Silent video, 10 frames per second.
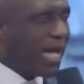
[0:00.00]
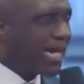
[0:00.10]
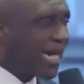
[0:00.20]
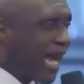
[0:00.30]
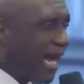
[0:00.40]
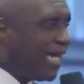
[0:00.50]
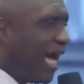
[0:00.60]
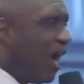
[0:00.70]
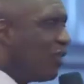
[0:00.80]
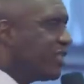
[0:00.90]
we can
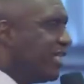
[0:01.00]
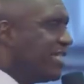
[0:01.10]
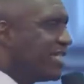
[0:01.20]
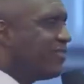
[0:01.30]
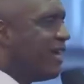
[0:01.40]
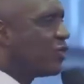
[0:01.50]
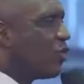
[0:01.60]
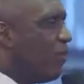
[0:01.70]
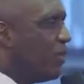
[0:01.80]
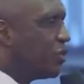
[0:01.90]
carry out His
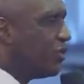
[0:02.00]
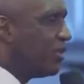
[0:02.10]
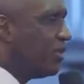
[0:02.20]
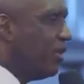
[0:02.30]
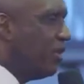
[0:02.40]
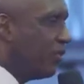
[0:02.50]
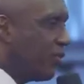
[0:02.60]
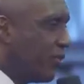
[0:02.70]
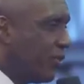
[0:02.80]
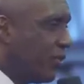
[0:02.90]
great commission on the
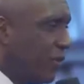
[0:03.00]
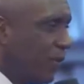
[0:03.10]
earth.